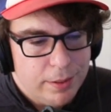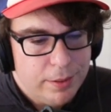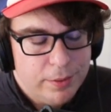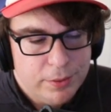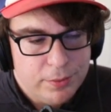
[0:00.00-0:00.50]

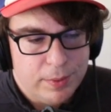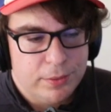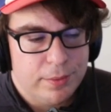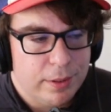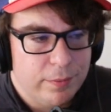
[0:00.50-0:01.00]
So Wind
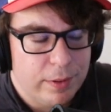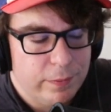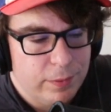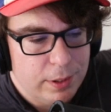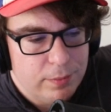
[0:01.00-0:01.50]
Tornado, very
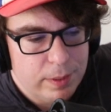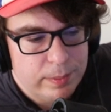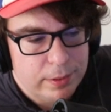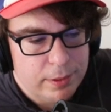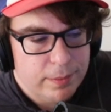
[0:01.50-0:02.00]
funny weapon
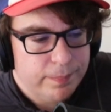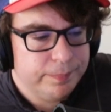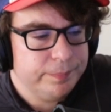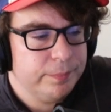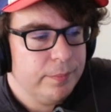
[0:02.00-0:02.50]
here.
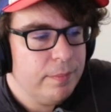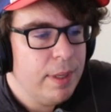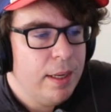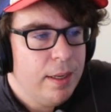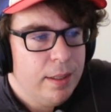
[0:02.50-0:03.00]

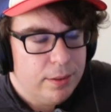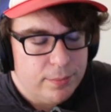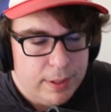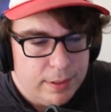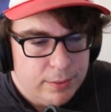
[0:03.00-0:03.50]
The
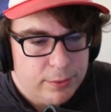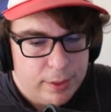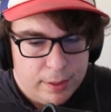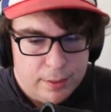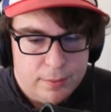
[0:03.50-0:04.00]
weakness
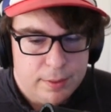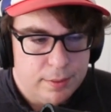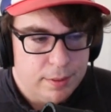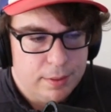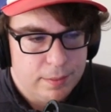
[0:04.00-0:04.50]
and the
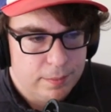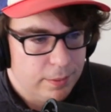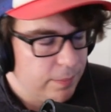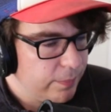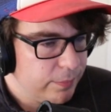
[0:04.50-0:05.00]
utility,
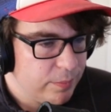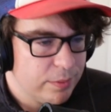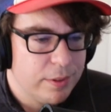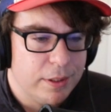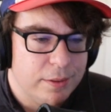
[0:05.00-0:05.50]

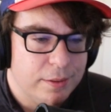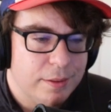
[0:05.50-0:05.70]
pretty good.